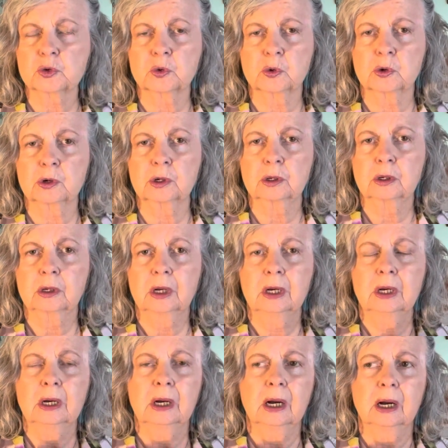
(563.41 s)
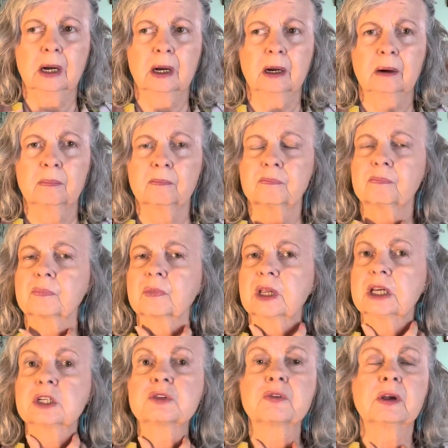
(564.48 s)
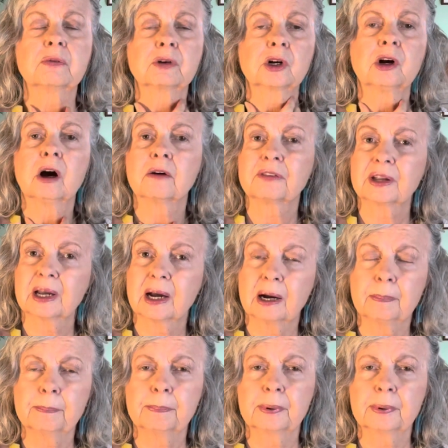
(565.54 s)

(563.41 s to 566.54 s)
drawer, his favorite coffee cup.